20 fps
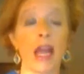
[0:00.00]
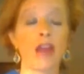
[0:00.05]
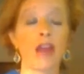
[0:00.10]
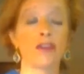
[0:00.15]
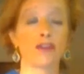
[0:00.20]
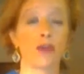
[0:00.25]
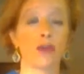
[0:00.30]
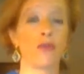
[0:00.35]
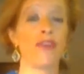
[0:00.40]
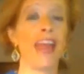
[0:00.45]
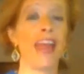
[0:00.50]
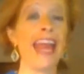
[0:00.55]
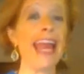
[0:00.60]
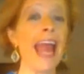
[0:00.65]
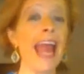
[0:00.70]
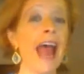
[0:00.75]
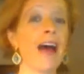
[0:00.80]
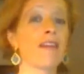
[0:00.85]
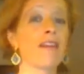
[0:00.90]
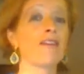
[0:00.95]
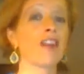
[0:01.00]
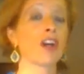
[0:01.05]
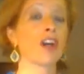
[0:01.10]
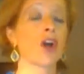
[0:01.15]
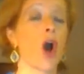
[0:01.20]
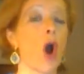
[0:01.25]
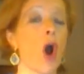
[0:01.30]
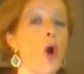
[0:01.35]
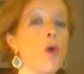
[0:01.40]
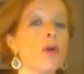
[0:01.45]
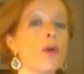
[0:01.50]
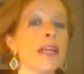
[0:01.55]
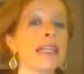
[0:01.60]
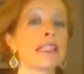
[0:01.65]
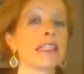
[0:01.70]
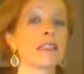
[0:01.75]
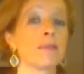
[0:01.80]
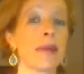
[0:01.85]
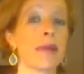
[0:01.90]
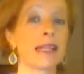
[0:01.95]
So they have their own
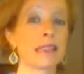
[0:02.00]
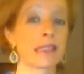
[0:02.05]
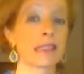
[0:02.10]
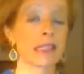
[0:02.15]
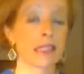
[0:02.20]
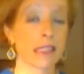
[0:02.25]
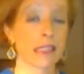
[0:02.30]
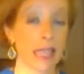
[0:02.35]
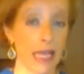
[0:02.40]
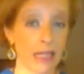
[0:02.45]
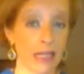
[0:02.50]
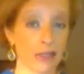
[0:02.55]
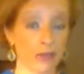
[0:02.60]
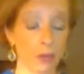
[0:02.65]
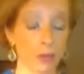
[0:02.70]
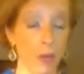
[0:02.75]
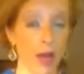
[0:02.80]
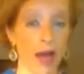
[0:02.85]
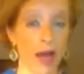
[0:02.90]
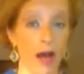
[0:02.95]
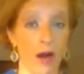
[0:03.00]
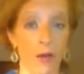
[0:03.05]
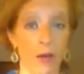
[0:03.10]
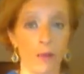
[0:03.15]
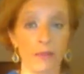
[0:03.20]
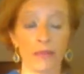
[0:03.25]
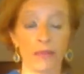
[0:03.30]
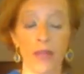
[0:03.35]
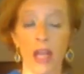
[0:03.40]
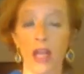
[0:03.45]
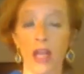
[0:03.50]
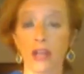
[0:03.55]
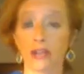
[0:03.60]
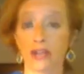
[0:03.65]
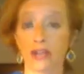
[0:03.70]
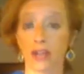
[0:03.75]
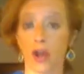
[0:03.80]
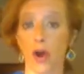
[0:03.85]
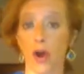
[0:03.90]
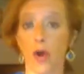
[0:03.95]
expenses as well.
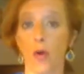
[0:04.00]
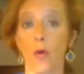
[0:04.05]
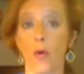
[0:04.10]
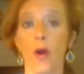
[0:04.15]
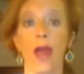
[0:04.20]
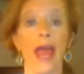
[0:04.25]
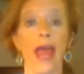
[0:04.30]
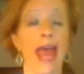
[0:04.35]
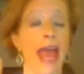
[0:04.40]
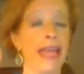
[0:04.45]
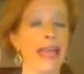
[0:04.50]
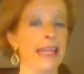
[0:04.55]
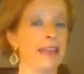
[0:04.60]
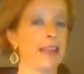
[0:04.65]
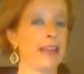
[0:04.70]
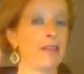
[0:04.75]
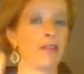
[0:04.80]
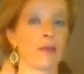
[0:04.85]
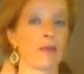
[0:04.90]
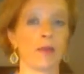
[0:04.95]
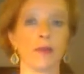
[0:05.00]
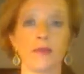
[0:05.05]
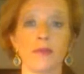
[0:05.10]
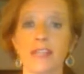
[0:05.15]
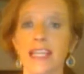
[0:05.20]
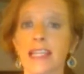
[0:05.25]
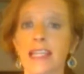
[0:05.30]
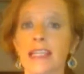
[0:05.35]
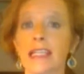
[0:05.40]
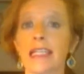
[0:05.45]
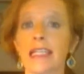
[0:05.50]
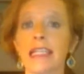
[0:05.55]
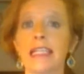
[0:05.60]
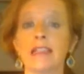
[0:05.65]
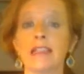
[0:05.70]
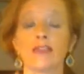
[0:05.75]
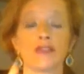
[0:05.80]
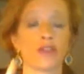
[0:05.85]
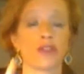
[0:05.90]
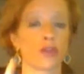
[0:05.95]
So anything from
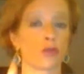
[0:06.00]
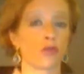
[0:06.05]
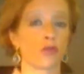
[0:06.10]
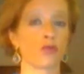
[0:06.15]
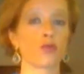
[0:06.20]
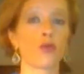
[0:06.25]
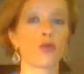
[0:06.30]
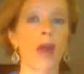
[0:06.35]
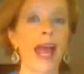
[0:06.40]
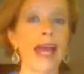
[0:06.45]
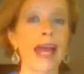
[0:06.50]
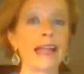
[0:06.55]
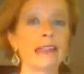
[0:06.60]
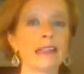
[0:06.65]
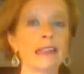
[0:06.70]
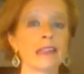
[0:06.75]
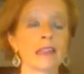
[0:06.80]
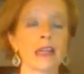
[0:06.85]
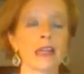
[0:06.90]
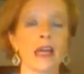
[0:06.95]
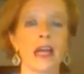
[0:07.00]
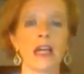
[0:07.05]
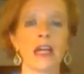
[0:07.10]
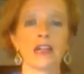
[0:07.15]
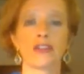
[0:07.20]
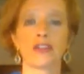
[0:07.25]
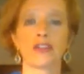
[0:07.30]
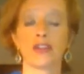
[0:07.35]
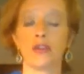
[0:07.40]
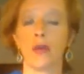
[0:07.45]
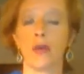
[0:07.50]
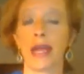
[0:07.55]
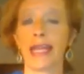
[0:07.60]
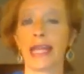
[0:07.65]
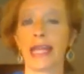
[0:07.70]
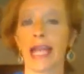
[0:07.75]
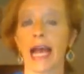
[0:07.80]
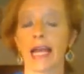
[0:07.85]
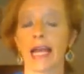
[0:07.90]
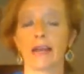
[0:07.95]
utilities to rent to
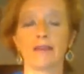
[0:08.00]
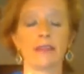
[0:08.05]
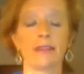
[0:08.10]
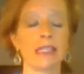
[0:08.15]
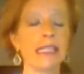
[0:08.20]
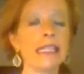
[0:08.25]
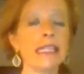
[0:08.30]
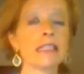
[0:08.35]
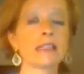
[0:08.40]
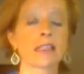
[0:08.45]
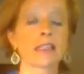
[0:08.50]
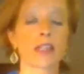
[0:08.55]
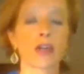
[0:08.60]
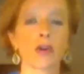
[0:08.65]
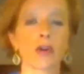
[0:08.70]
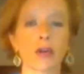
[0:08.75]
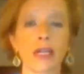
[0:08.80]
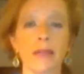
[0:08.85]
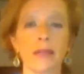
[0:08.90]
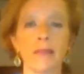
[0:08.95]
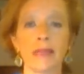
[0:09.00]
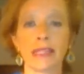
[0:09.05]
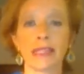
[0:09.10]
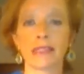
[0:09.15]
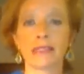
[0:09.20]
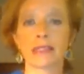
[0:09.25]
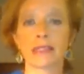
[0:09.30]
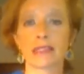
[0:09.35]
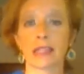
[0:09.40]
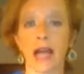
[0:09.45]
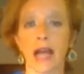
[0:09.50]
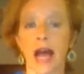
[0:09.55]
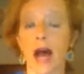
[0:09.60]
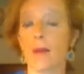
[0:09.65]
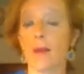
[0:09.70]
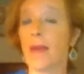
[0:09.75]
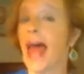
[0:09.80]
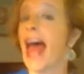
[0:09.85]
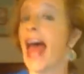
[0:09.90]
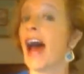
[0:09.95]
any kind of lease agreements,
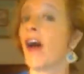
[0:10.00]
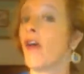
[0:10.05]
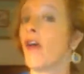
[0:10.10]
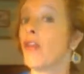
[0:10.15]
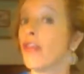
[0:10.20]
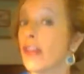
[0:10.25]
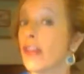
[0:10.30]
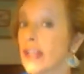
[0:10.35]
health